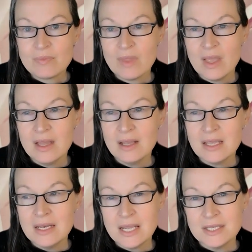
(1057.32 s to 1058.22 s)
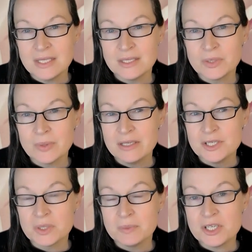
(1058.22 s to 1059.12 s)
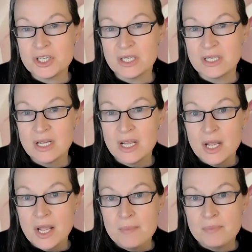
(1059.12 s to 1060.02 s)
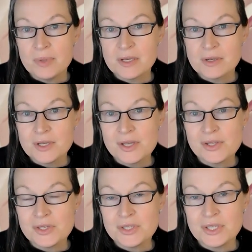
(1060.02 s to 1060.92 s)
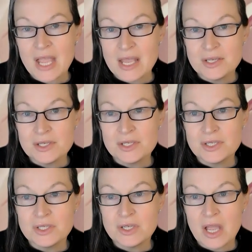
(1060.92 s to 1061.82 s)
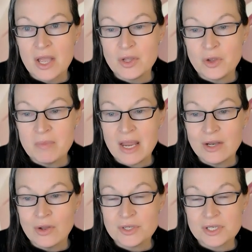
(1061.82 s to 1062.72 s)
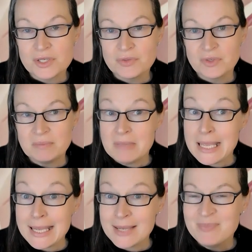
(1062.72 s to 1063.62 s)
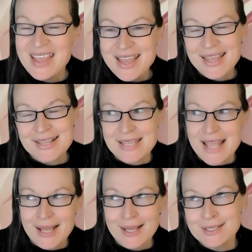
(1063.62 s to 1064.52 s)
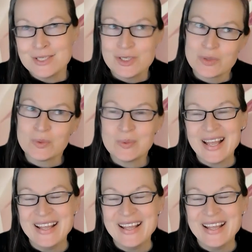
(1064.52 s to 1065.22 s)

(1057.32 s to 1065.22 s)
connecting to our intuition, because as you may notice from me, it's hard to